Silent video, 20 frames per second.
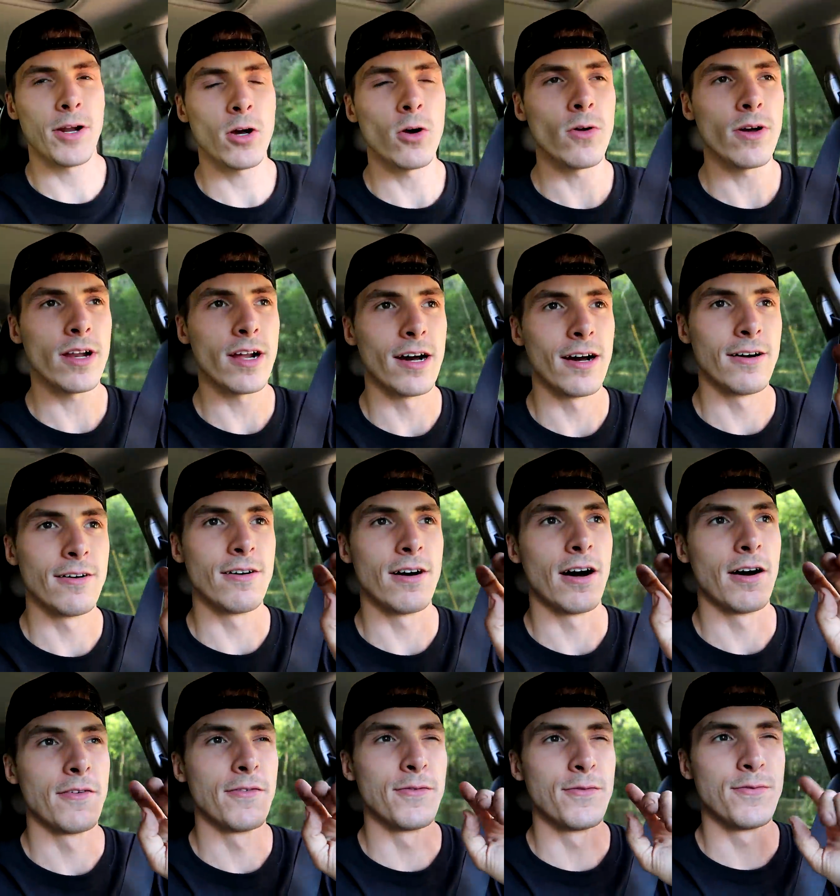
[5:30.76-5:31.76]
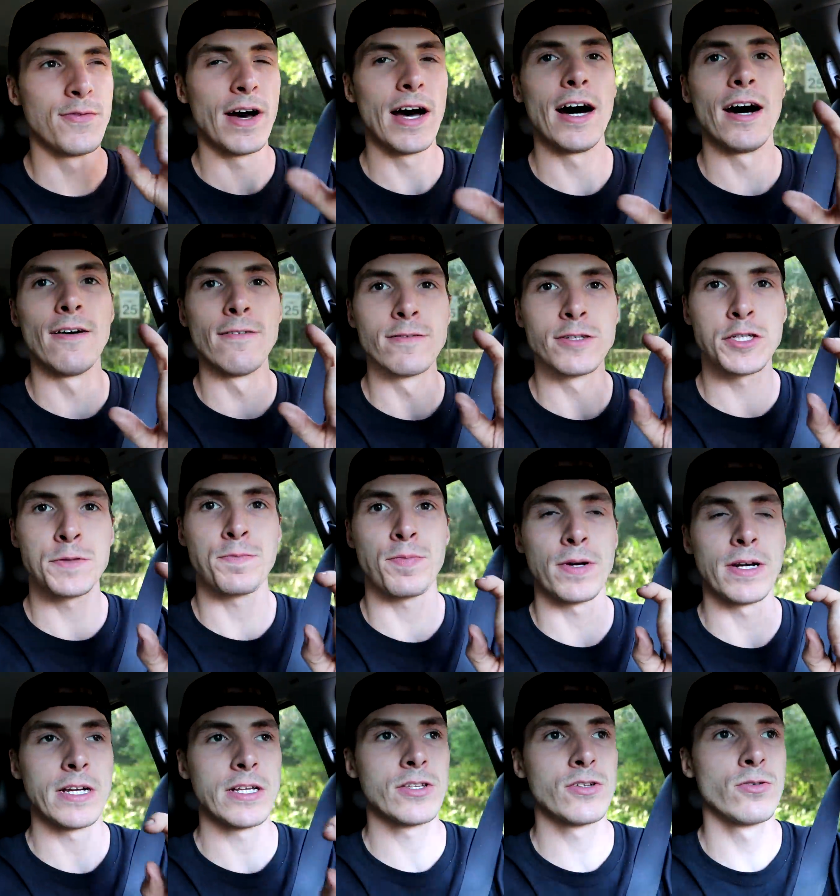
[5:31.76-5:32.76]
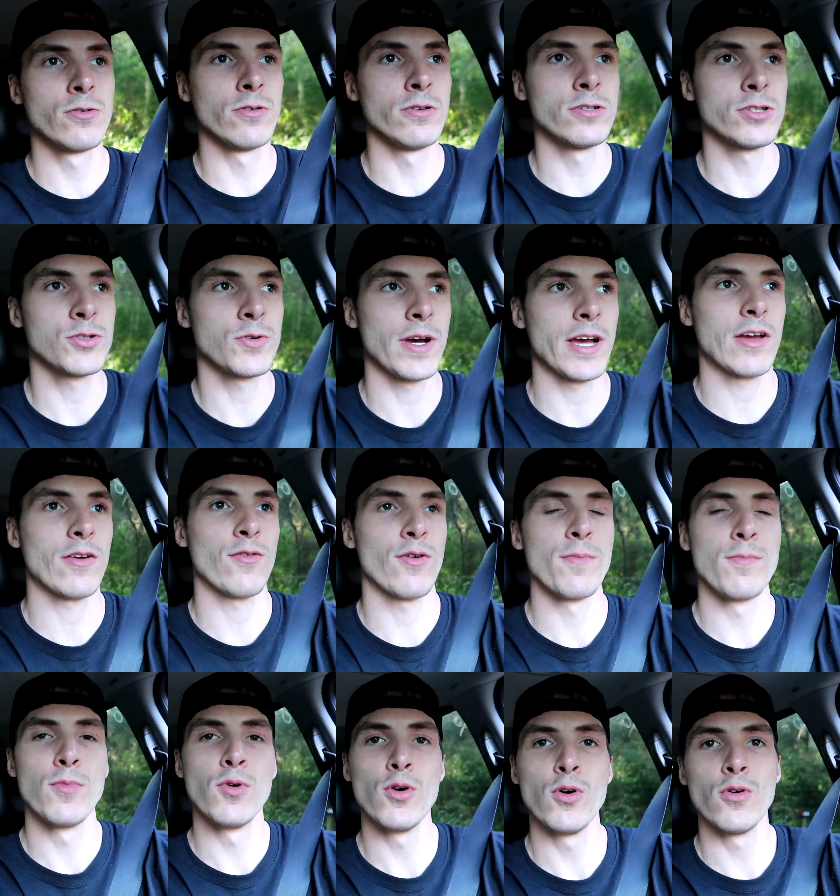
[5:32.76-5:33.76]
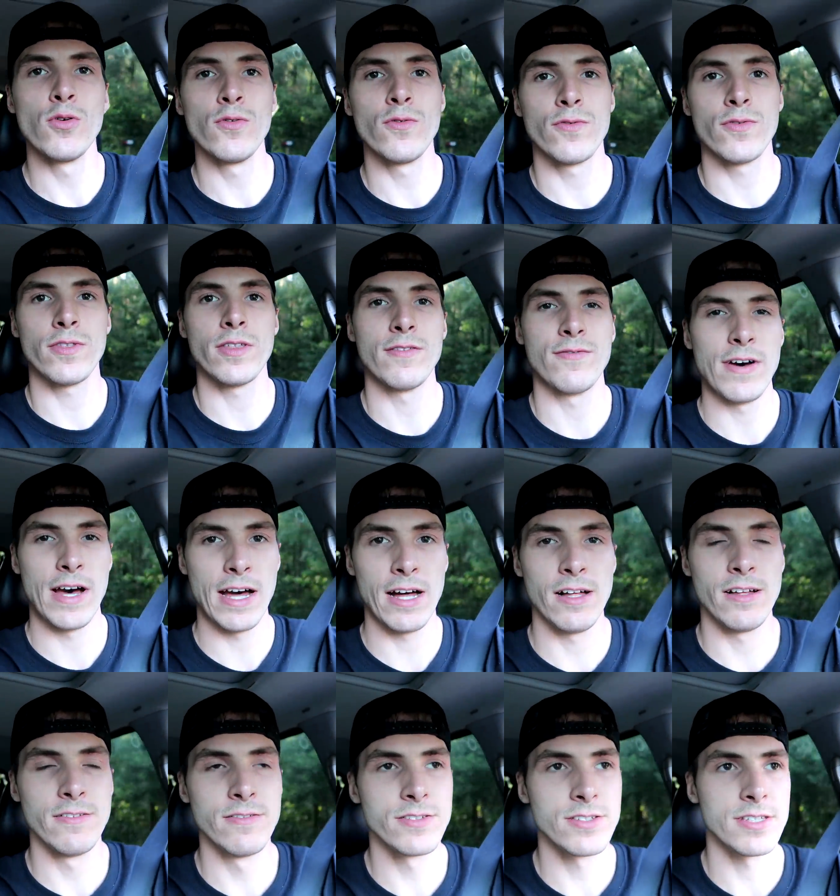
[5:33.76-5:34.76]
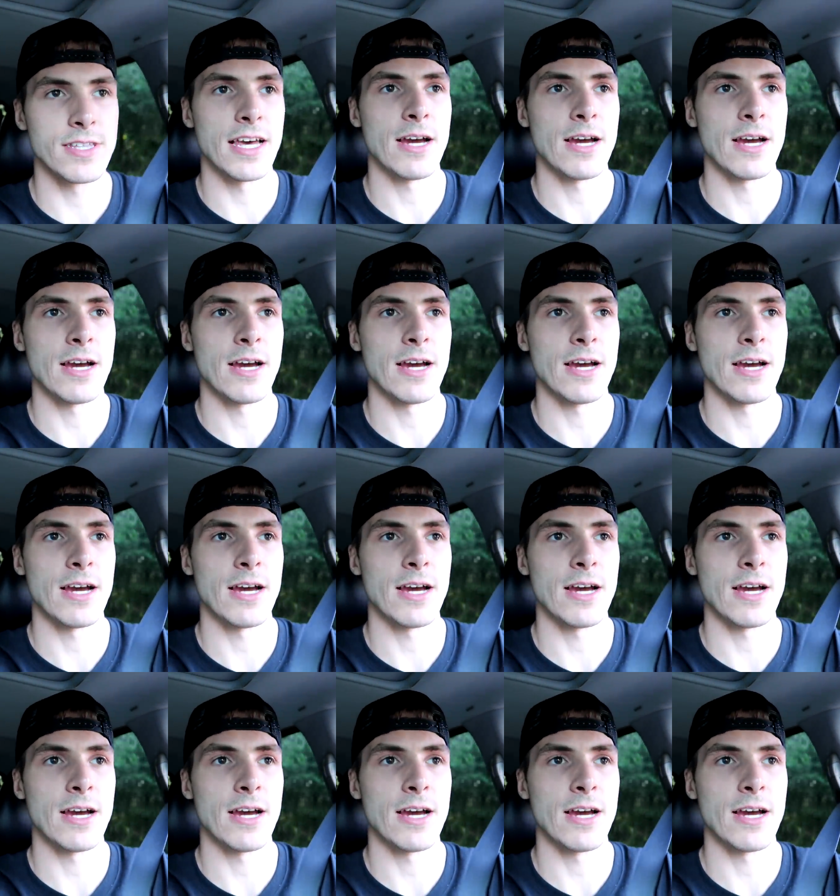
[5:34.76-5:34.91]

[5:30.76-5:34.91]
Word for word: gonna go get a valve spring tool so I can remove the valves.